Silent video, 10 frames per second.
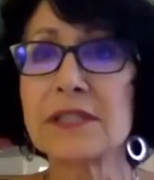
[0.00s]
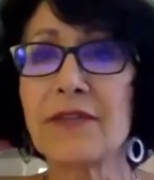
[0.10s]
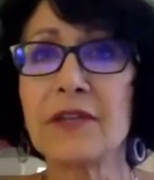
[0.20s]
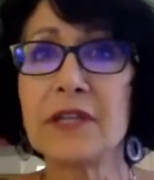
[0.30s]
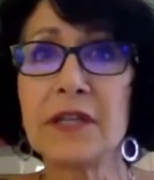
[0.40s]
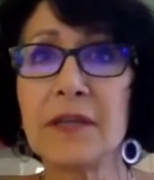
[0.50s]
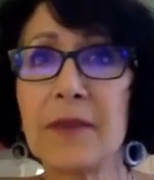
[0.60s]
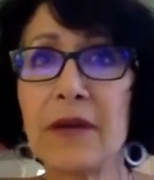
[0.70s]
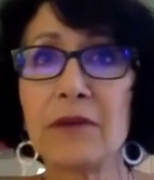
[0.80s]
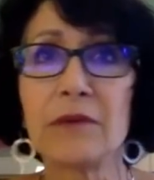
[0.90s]
70 in
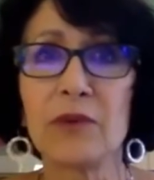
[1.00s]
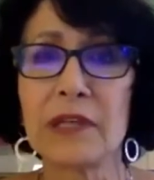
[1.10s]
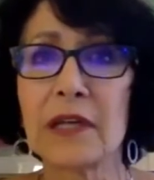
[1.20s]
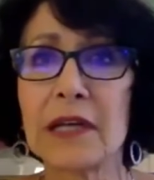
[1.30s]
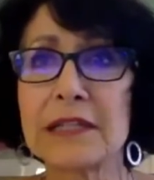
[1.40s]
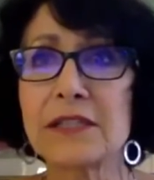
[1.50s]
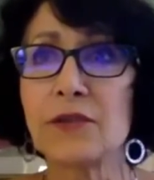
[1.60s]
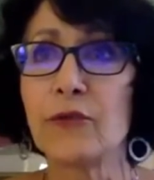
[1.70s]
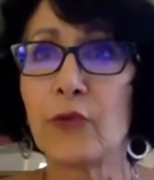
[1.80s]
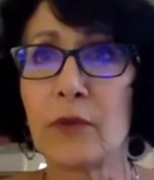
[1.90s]
about a little less
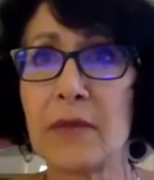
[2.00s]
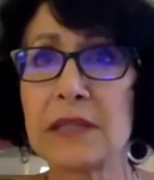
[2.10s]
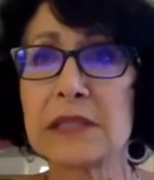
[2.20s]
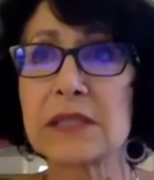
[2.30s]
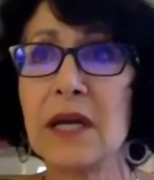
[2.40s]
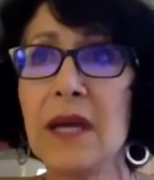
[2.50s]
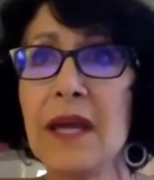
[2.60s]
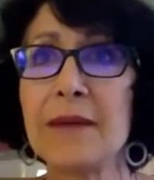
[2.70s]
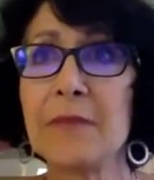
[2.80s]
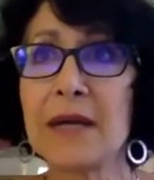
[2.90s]
than 4 months.
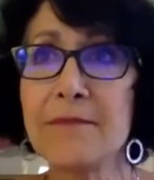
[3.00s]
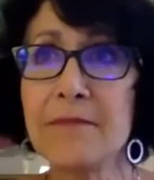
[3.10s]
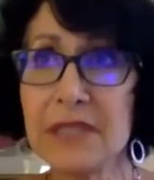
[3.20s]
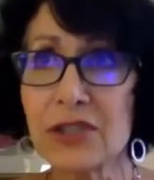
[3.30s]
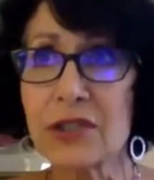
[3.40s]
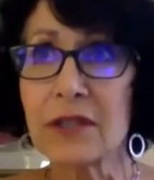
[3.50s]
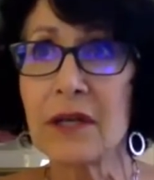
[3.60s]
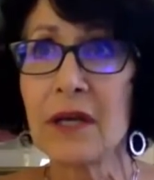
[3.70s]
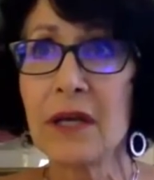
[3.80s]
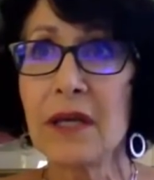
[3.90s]
And my mission
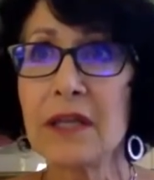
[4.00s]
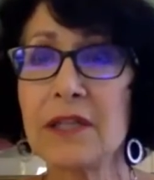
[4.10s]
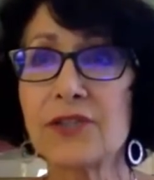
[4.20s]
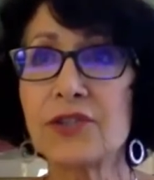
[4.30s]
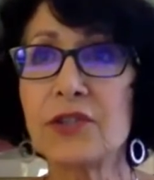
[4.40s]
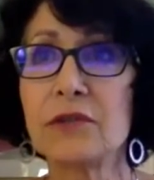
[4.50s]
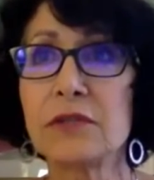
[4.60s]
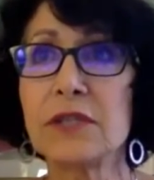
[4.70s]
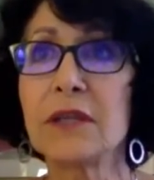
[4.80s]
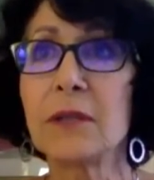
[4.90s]
is to
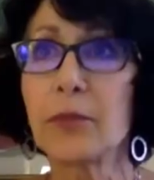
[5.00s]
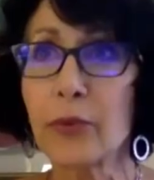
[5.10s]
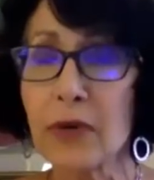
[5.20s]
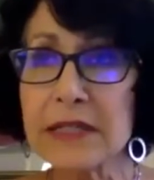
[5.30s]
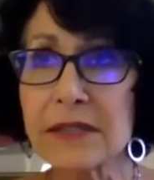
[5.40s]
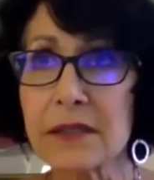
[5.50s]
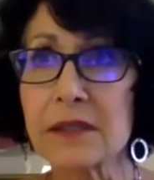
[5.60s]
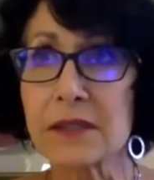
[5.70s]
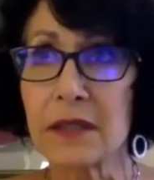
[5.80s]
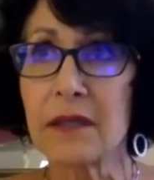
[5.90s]
sing the
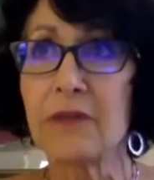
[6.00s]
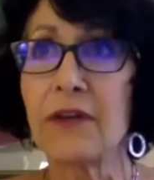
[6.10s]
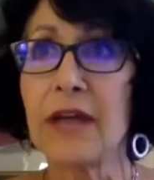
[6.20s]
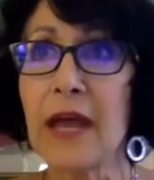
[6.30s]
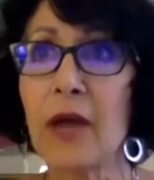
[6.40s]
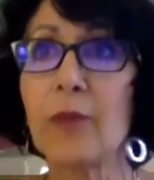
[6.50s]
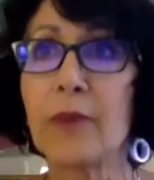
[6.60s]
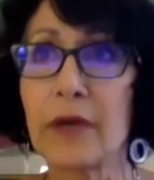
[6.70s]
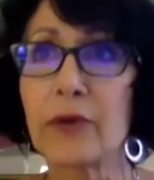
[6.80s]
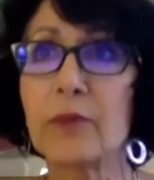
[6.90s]
praises of and help
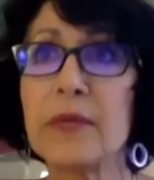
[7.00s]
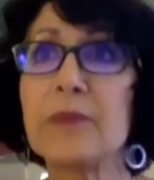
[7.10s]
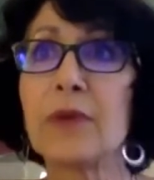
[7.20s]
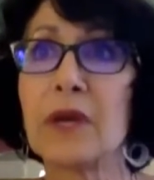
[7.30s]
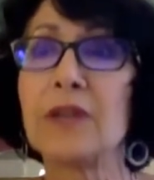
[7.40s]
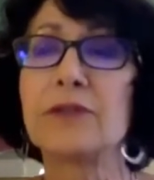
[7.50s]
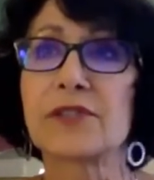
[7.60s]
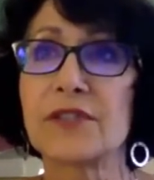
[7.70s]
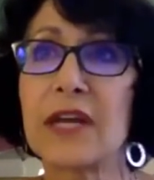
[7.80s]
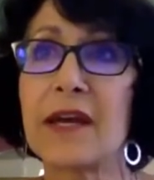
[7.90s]
other people
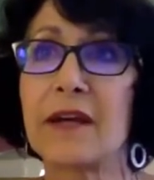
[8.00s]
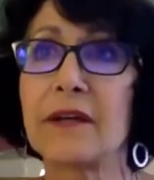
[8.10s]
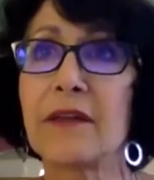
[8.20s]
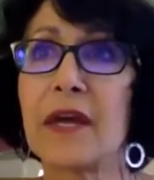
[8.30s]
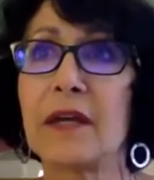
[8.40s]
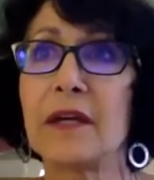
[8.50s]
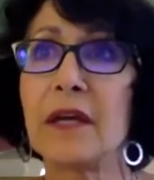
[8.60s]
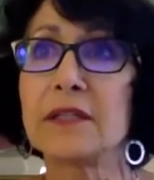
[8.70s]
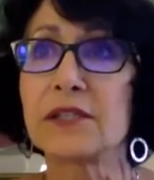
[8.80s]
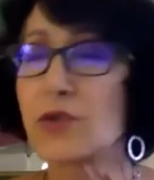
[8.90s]
understand that
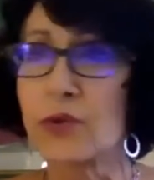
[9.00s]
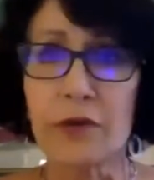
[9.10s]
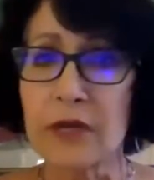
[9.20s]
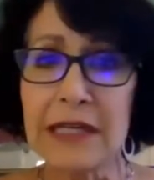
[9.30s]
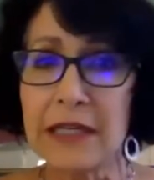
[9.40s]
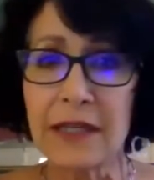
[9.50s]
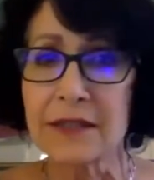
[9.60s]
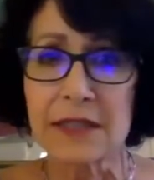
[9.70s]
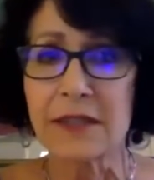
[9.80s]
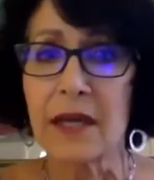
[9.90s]
disordered eating
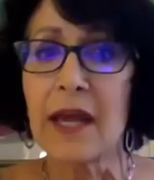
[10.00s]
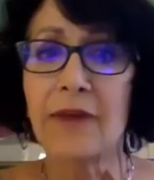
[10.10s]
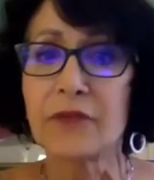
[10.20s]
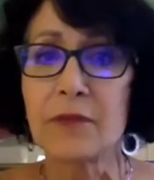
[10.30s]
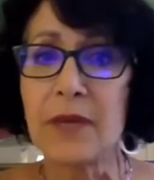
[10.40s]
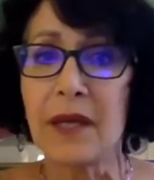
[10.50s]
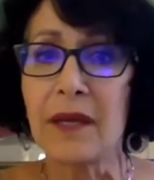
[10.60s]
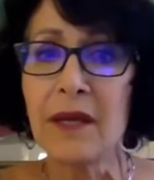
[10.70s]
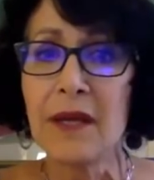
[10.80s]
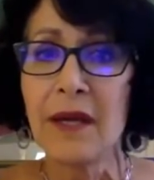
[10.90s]
doesn't have to
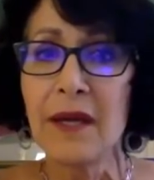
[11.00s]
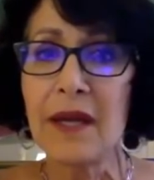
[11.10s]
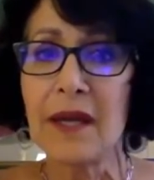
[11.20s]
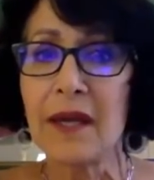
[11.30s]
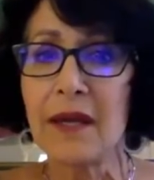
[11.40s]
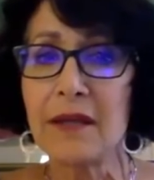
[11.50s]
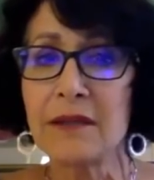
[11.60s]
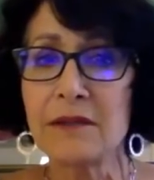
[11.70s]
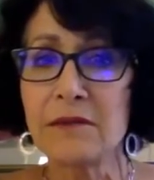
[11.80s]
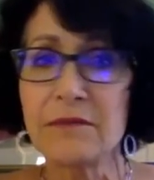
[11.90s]
be a